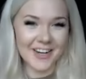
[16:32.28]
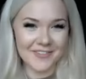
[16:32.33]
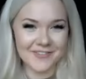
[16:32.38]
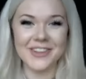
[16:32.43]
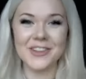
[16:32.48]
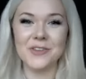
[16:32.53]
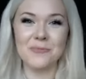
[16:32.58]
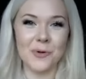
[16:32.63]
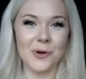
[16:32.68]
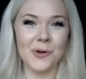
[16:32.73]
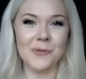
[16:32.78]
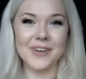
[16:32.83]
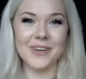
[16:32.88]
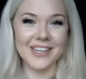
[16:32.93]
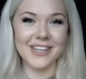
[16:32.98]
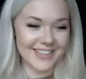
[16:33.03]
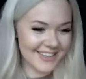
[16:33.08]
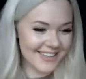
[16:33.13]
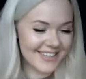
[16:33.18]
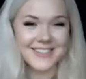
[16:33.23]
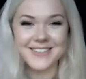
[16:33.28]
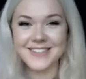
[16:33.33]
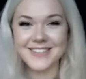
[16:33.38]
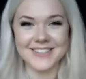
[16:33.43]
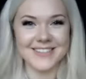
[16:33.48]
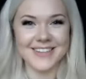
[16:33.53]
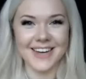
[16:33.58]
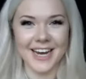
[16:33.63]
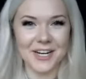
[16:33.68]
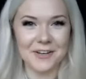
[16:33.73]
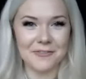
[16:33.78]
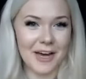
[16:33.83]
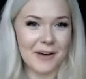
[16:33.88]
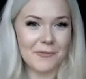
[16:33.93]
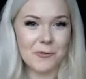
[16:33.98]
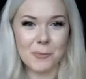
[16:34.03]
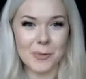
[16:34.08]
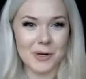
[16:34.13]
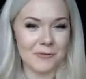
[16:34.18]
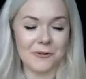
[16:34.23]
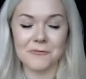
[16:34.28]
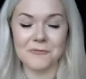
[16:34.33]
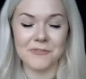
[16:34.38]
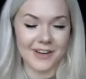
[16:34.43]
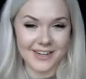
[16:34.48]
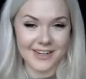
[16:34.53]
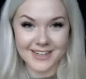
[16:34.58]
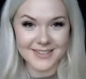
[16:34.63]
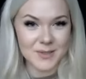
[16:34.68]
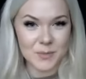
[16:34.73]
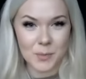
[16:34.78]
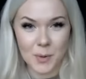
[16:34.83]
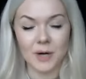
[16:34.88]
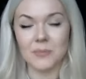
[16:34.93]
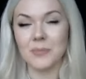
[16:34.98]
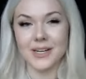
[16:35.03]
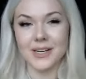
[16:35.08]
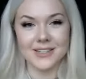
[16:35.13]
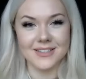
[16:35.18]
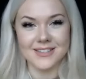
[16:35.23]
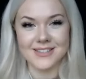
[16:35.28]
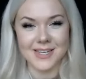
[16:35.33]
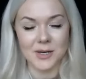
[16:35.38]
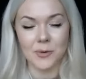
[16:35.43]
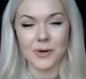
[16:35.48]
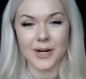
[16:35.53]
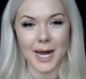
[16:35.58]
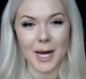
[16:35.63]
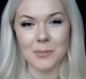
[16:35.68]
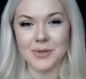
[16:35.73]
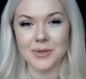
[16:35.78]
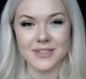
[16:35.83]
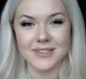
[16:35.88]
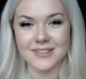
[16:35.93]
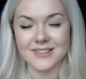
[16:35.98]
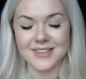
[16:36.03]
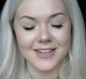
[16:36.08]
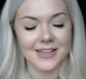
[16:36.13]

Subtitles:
I'm in the moment. Let's just kind of have a bit of a fun experiment and see what happens.